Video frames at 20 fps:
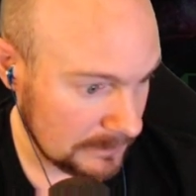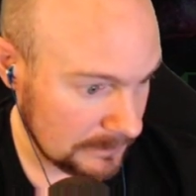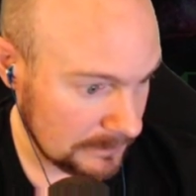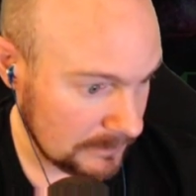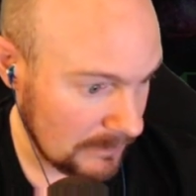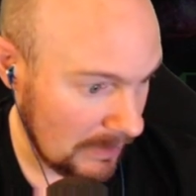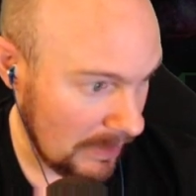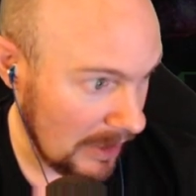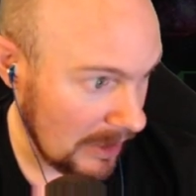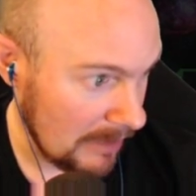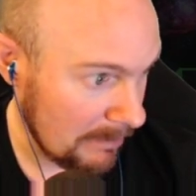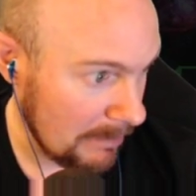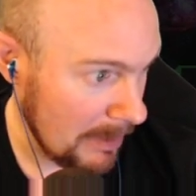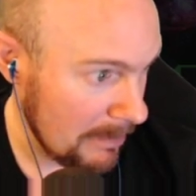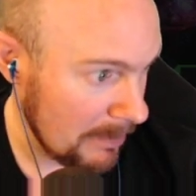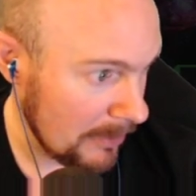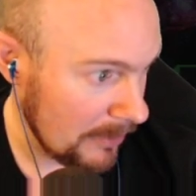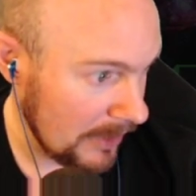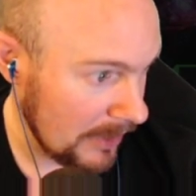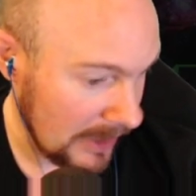think
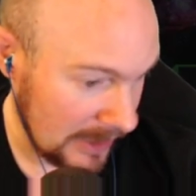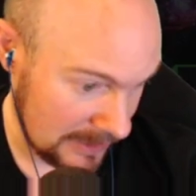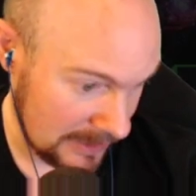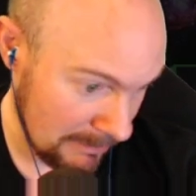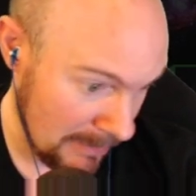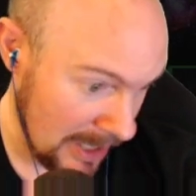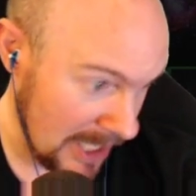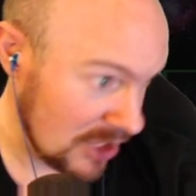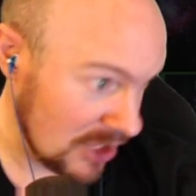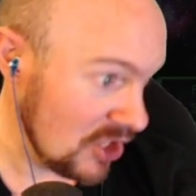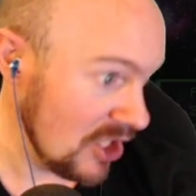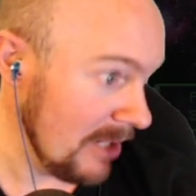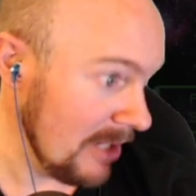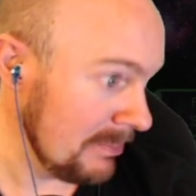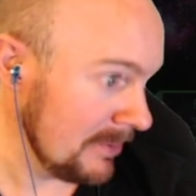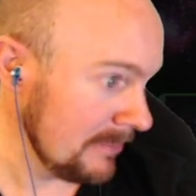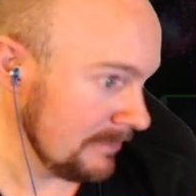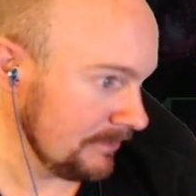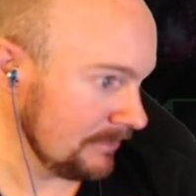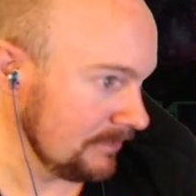people think it's my
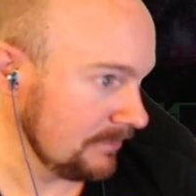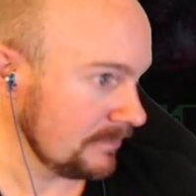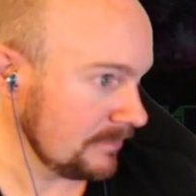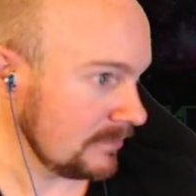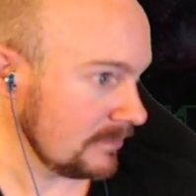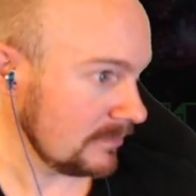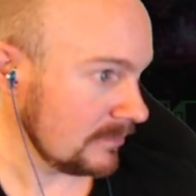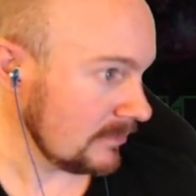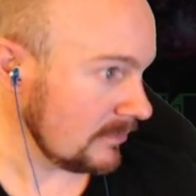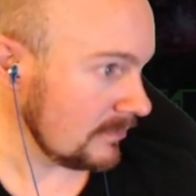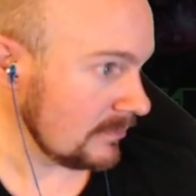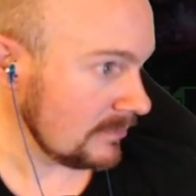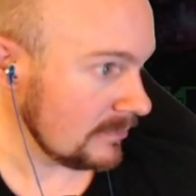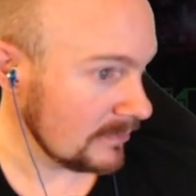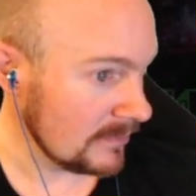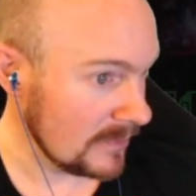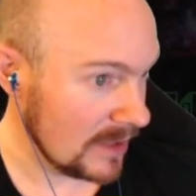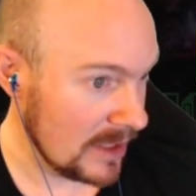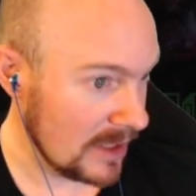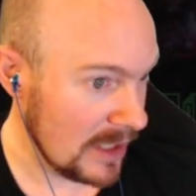ship.
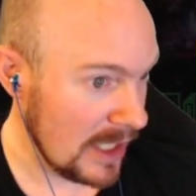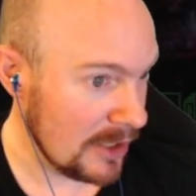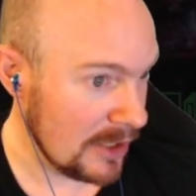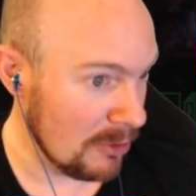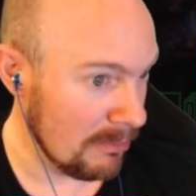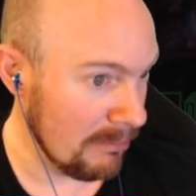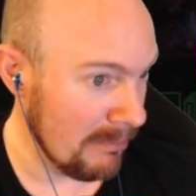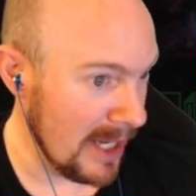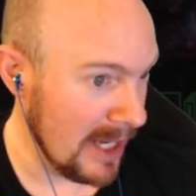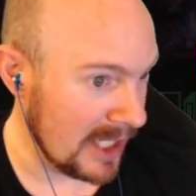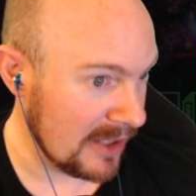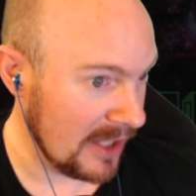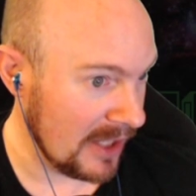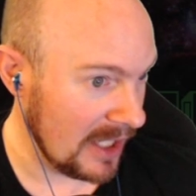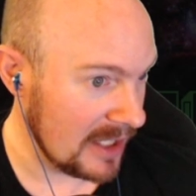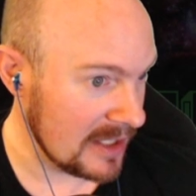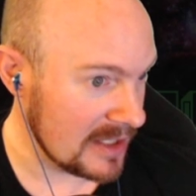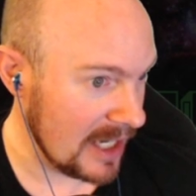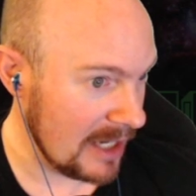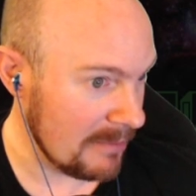Because I don't make
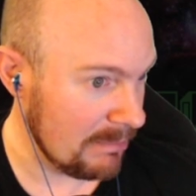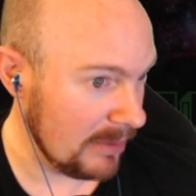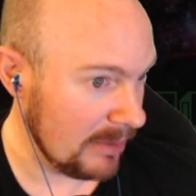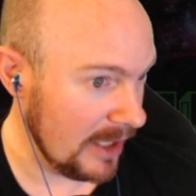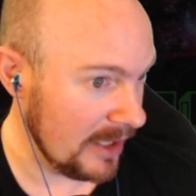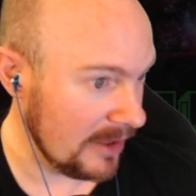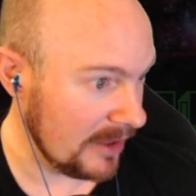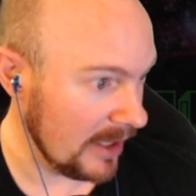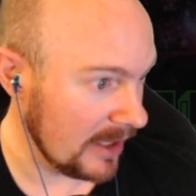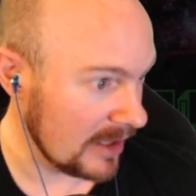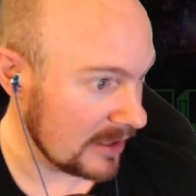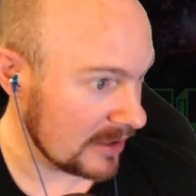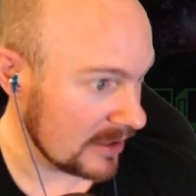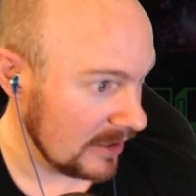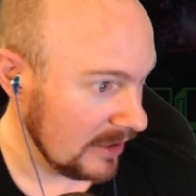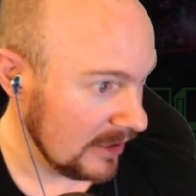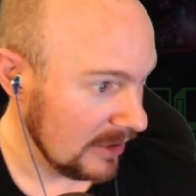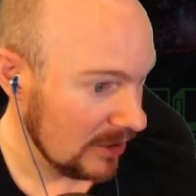things; I play things,